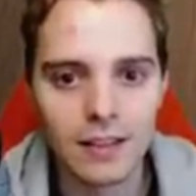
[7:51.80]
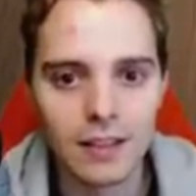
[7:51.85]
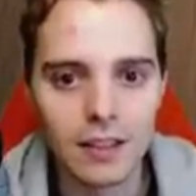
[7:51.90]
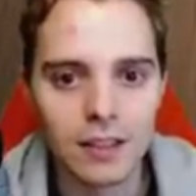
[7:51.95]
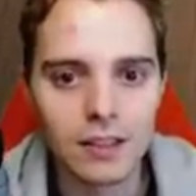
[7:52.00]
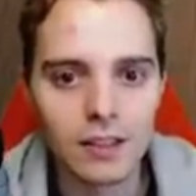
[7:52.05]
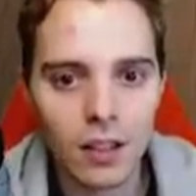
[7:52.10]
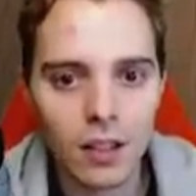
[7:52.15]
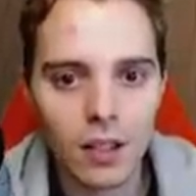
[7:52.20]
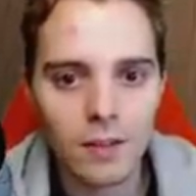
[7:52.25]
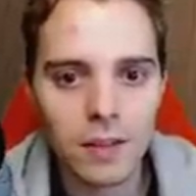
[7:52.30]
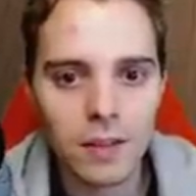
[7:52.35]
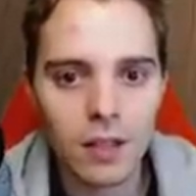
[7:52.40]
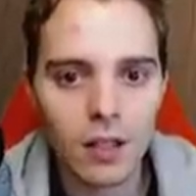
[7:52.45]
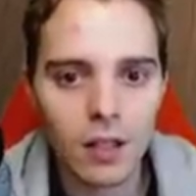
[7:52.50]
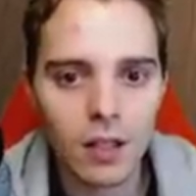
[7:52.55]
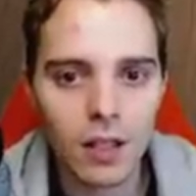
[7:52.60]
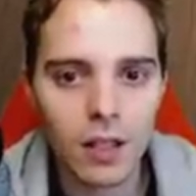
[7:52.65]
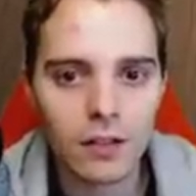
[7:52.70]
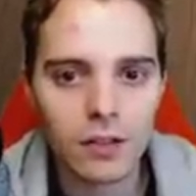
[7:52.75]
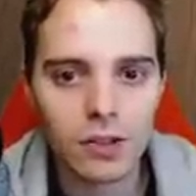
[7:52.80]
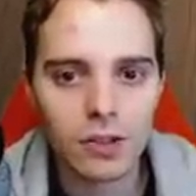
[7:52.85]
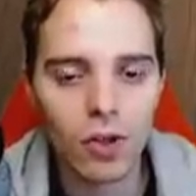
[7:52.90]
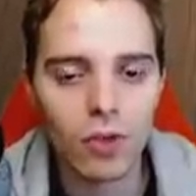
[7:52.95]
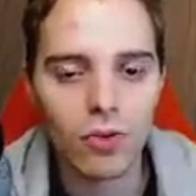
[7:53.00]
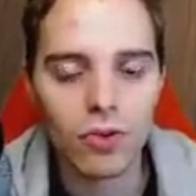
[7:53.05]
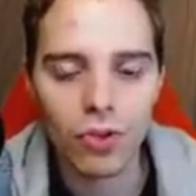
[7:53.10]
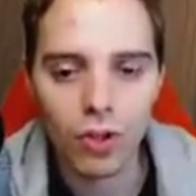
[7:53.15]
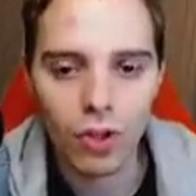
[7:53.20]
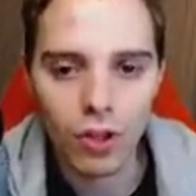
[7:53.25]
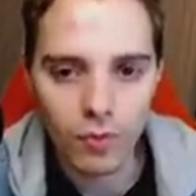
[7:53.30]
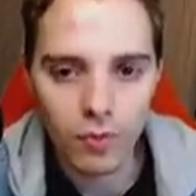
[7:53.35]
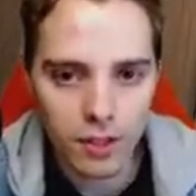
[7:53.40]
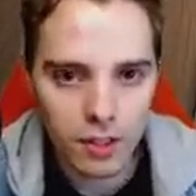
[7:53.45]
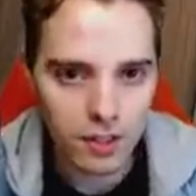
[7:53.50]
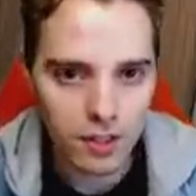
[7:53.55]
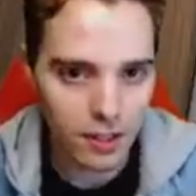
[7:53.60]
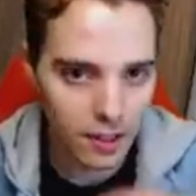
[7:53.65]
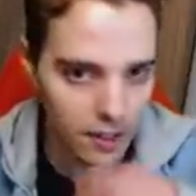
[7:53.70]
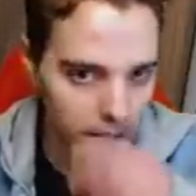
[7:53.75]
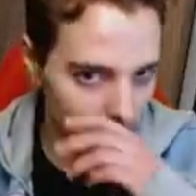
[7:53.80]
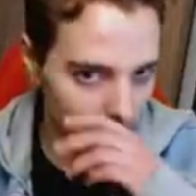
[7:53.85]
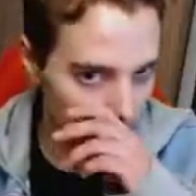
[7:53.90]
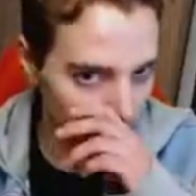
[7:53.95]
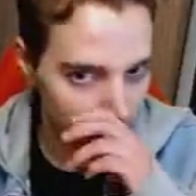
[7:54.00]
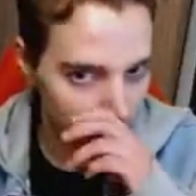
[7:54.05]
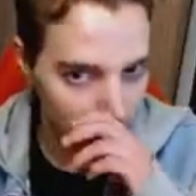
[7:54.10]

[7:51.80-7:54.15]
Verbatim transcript: He's not gonna be knocking out the Stonjourner, which is nice, so he's